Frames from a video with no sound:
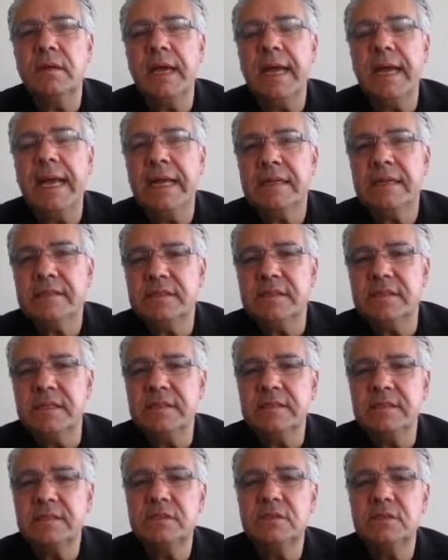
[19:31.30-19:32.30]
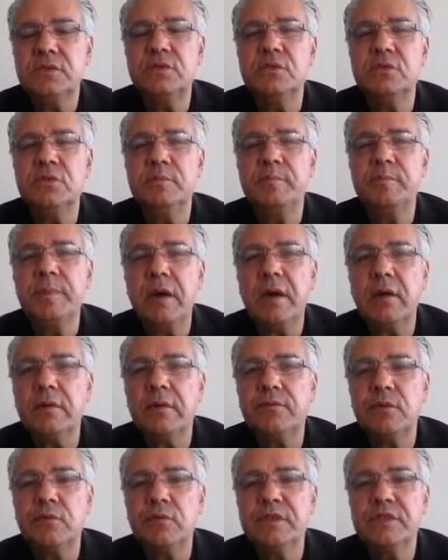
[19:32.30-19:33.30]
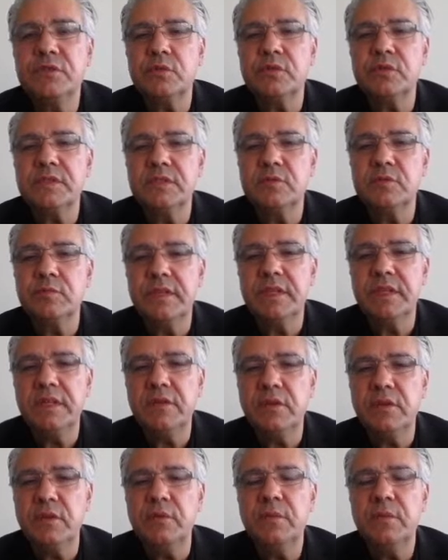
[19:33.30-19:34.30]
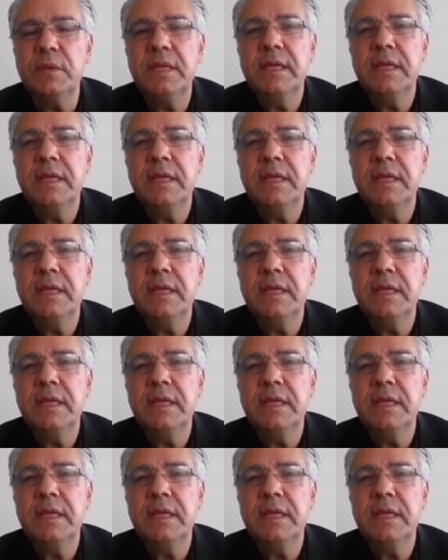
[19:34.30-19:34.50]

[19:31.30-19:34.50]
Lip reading: access to powerful resources within you,